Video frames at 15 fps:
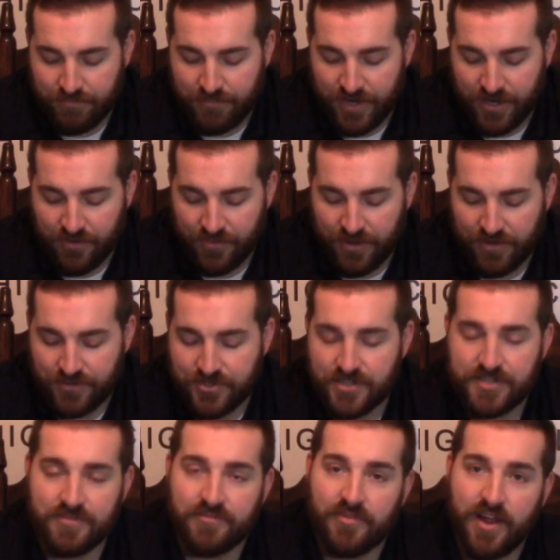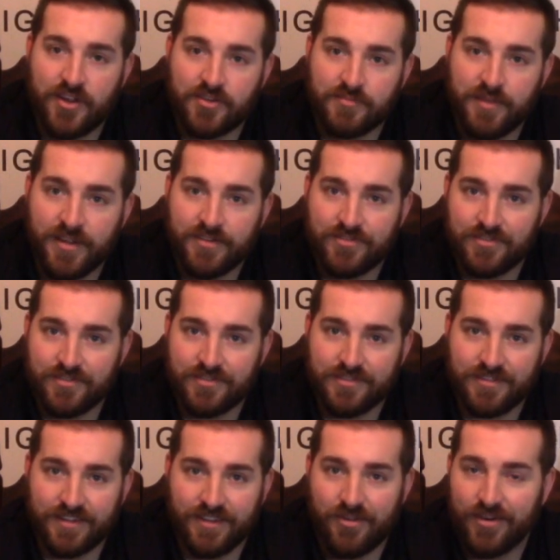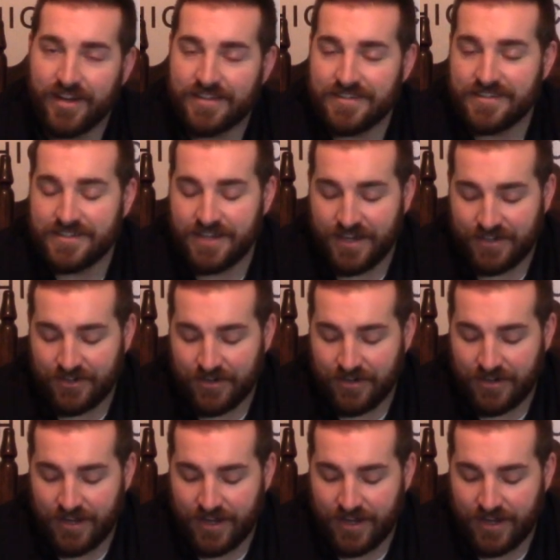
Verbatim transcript: Picarello is just a freshman going against a senior.